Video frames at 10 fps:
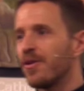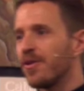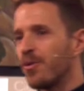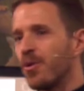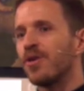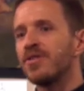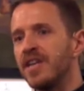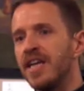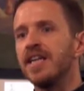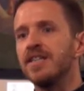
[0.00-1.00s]
The world
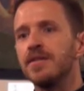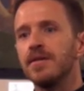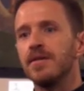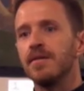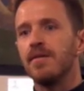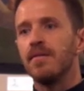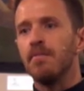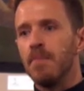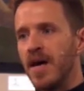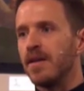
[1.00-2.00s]
needs
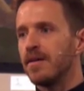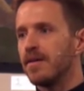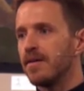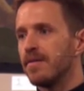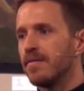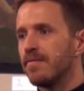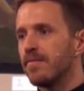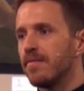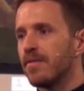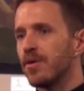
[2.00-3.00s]
men.
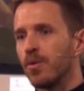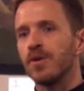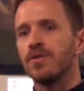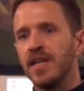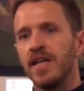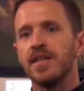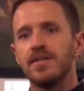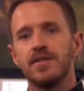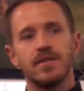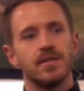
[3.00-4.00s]
The world
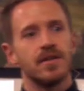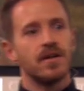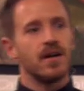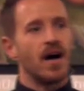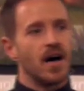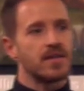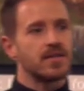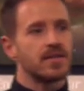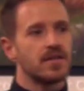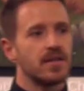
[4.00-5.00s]
needs
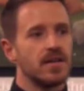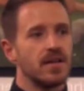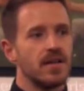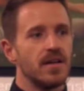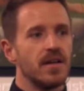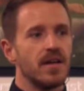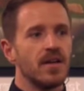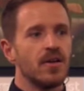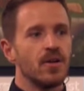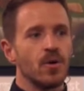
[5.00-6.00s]
us.
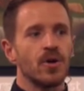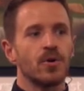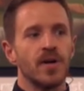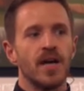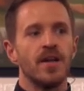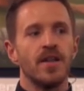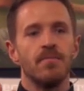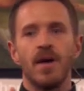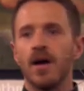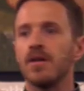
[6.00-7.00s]
The Lord created
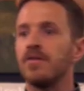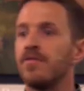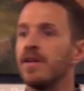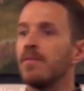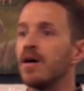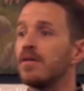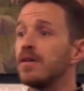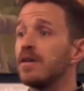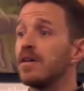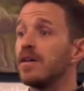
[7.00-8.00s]
them male and female,
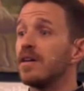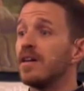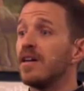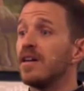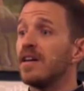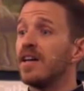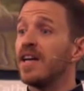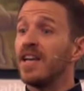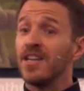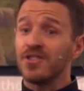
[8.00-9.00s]

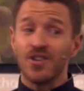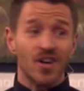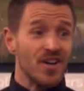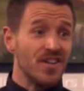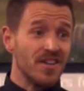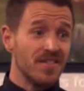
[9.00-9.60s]
and it is good.